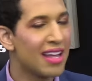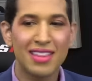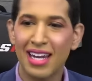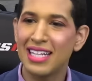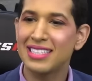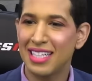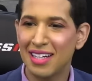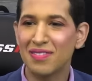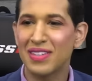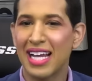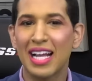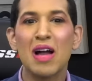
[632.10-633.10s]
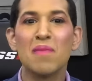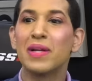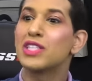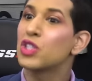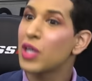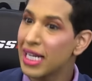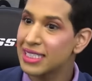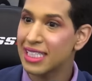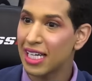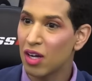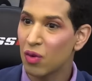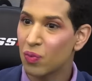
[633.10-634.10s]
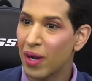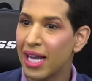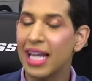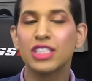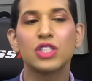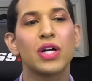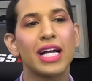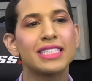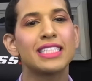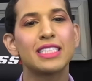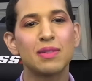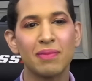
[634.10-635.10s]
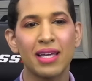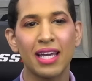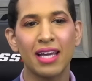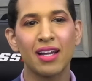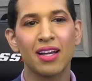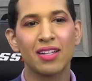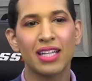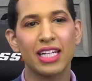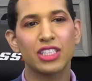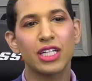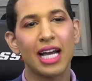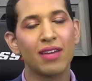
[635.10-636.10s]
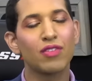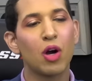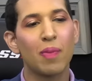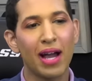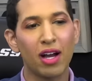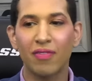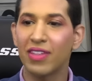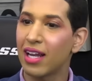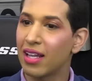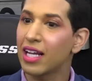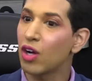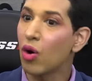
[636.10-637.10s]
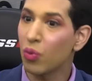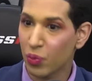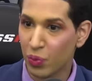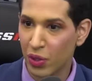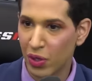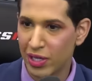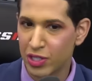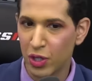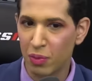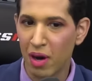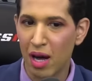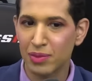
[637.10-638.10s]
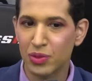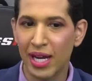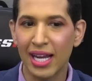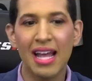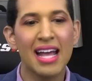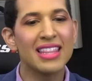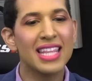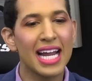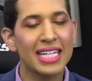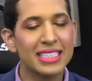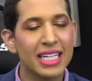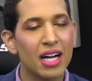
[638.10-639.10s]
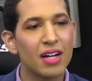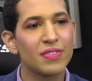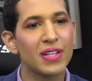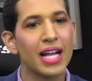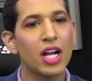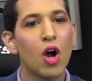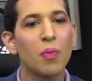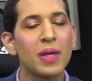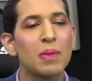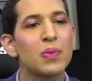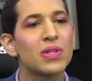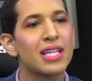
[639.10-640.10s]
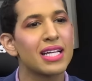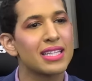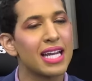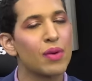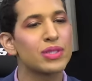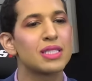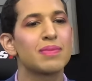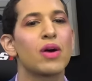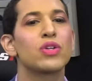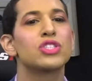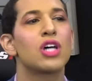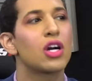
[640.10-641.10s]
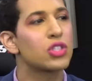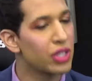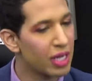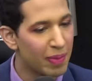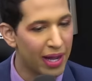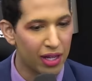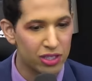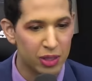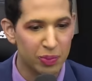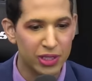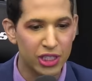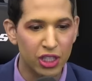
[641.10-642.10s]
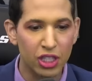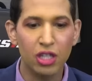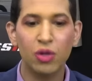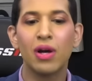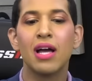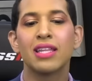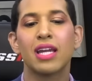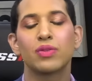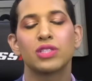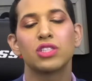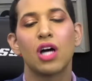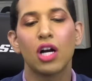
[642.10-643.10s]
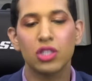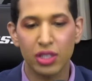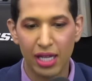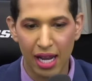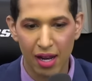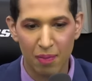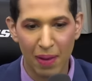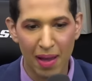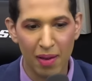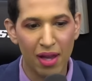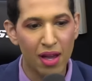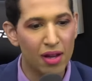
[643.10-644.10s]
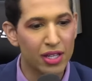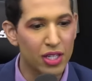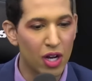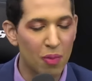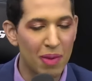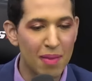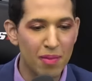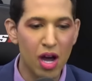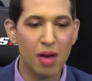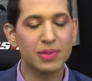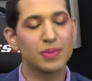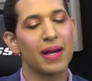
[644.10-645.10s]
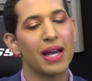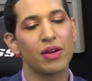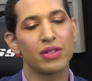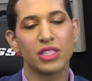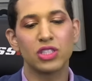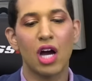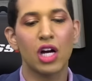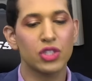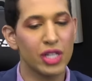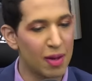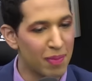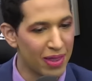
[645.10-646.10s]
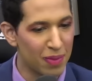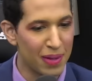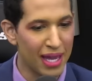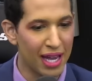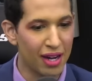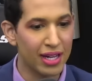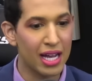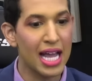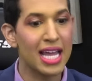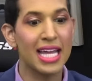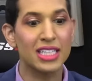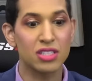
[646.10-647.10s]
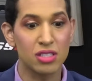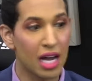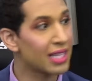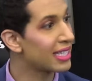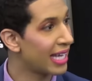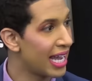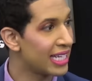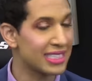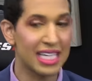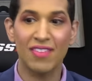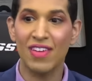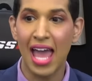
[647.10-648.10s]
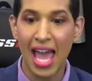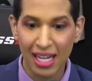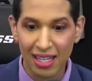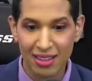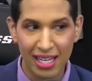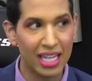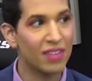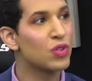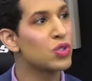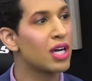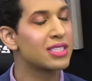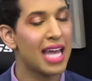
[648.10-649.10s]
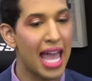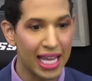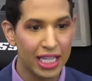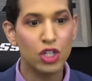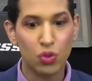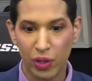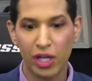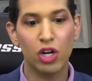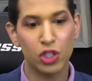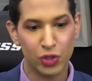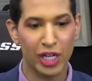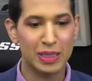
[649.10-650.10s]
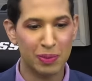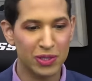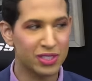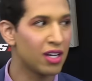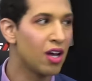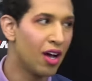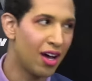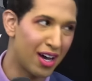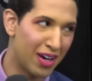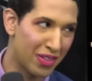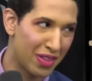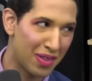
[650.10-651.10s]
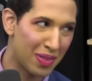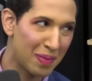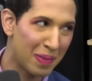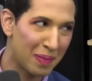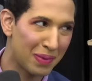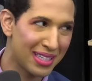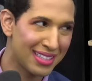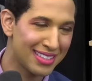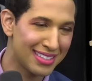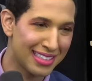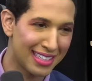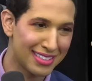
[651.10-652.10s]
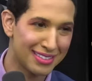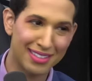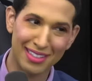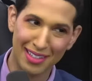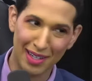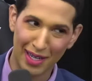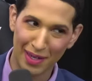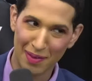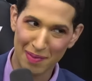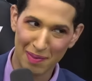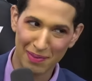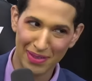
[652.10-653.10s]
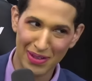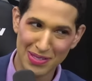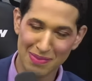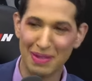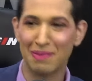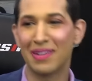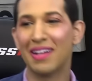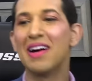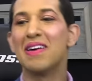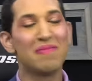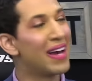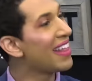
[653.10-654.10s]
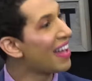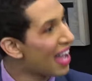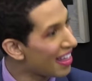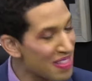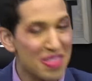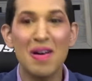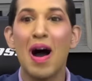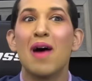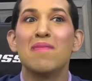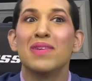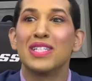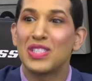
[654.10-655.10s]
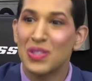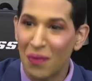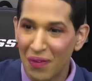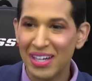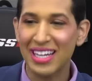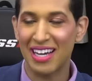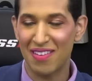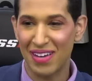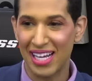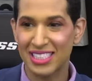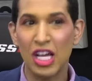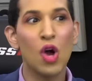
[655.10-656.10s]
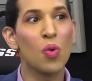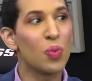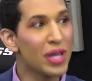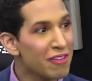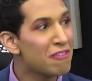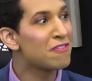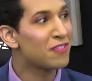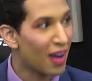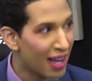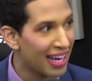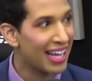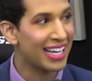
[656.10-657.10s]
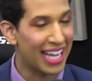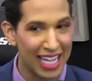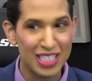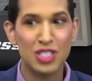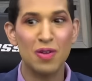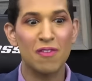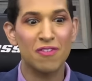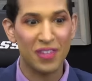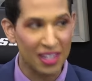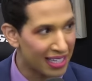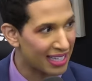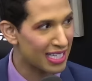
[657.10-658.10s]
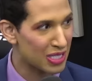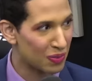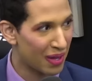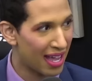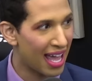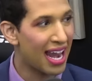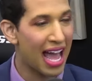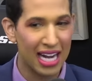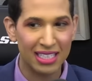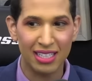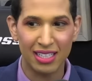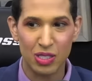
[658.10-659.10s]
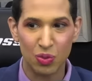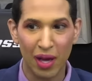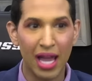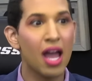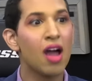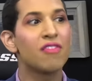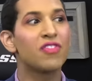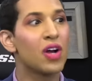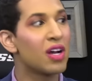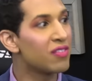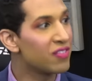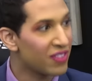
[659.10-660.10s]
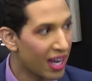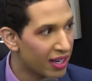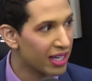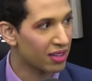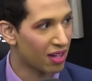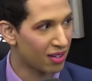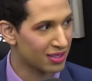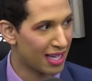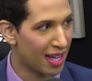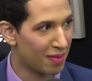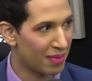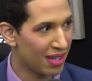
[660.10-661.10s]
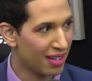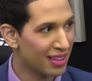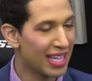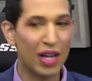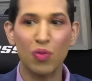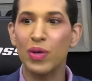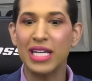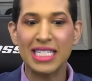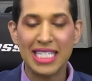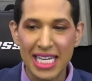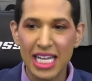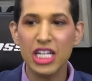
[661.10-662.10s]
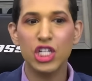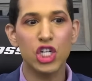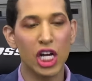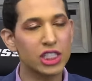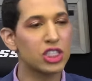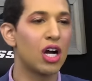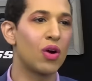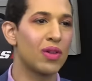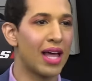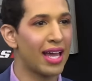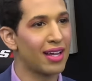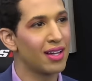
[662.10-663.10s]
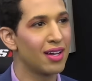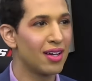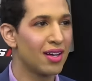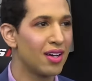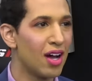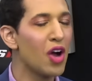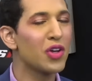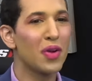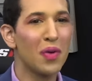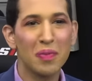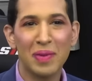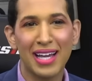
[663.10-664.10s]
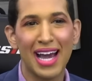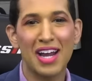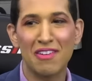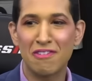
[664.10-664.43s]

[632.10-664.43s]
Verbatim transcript: that idea of like, but it's crazy, right? It's crazy to me like to kind of go back off that like oh well, you had two moms right that idea of like oh people think that i was somehow indoctrinated by lgbtq that i was indoctrinated by you know my mom's by i was indoctrinated by the bay area it's not the case if anything if you talk to any queer or trans person other than the people that desist you got to remember those people but uh, the, a majority of us we fought against feeling this way and acting this way for a very long time like we didn't just go like oh you know it would be kind of